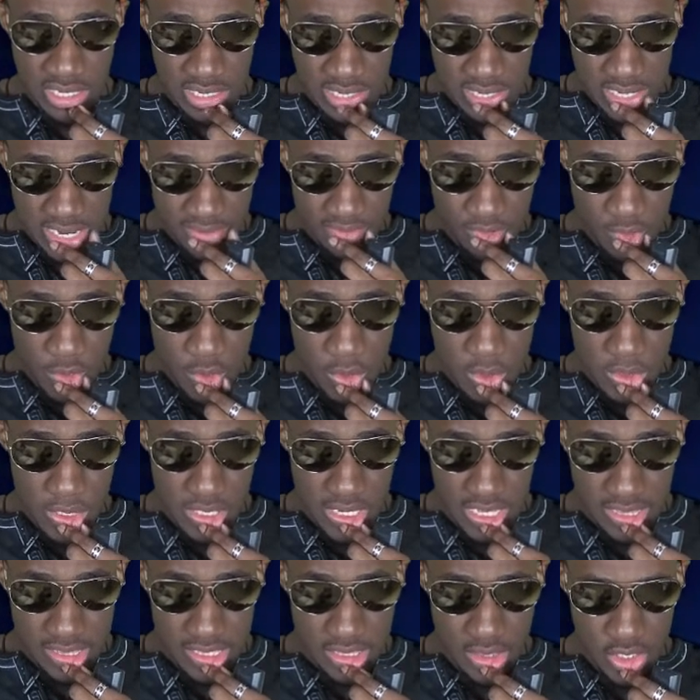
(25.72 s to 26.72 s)

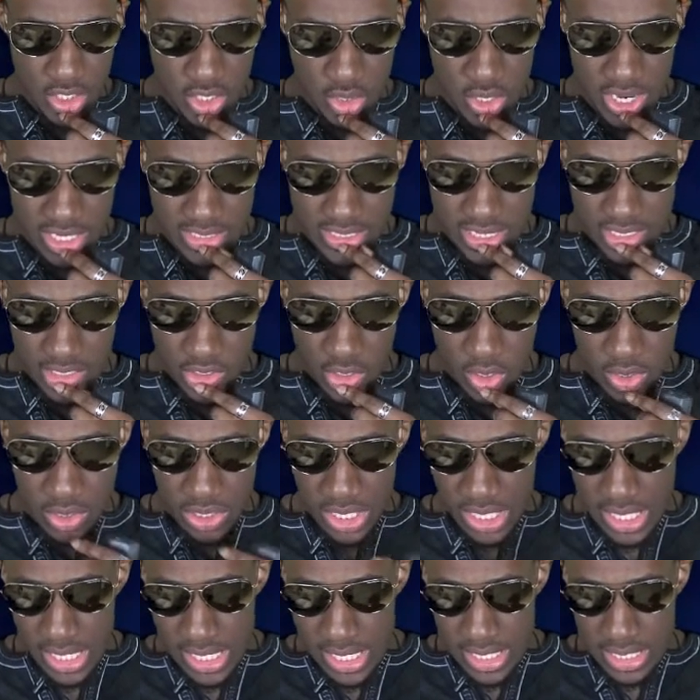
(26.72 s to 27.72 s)
Leverkusen. I think these guys had it good.
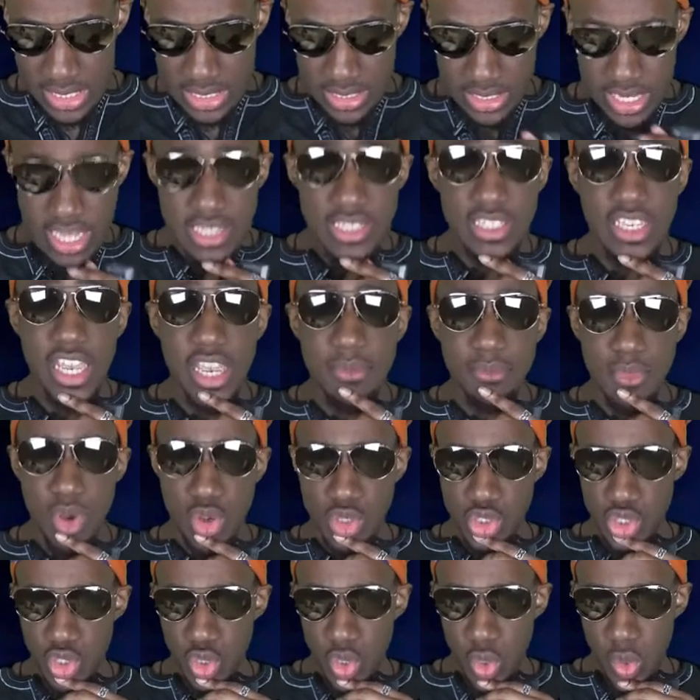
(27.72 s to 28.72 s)
CSKA
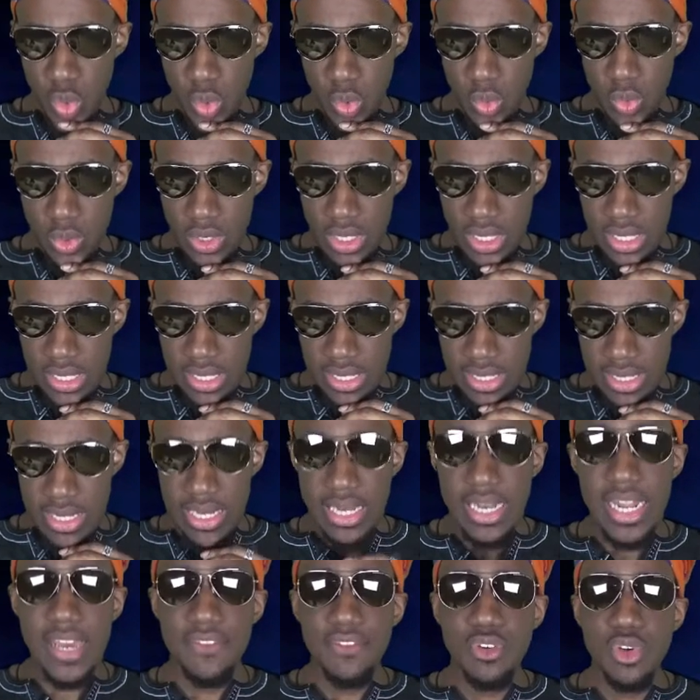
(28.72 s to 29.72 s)
Moscow,
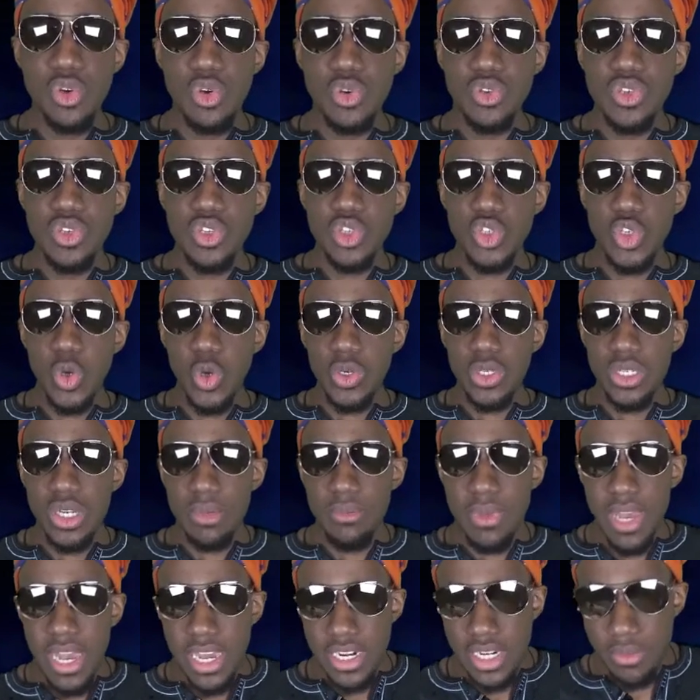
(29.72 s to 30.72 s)
Leverkusen,
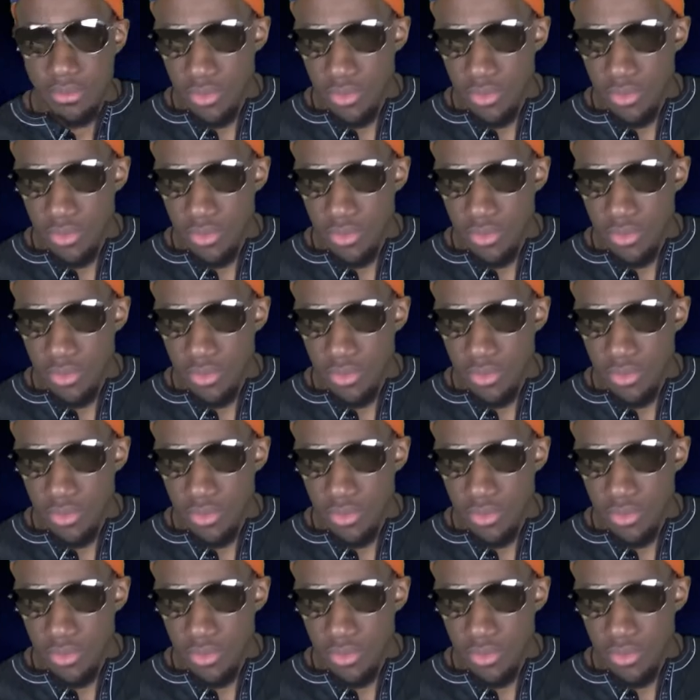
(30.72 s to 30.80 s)
Tottenham, and